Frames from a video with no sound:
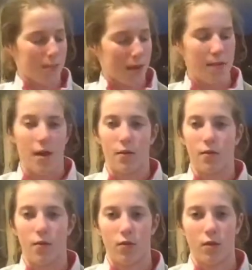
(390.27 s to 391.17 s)
that, and
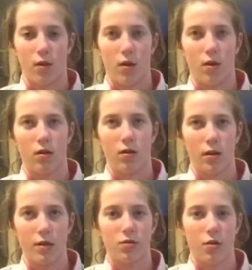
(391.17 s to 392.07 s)
then for the
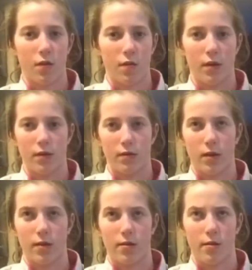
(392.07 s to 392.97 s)
intro, I
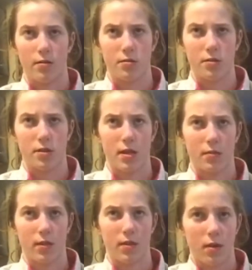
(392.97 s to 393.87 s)
think you're gonna do the
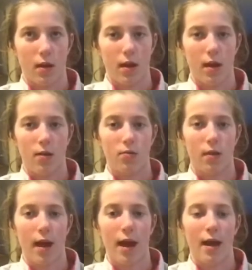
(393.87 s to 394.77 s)
same thing.
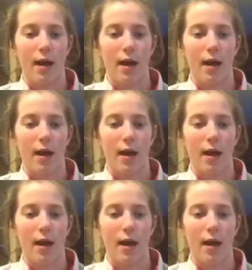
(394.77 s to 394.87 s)
Oh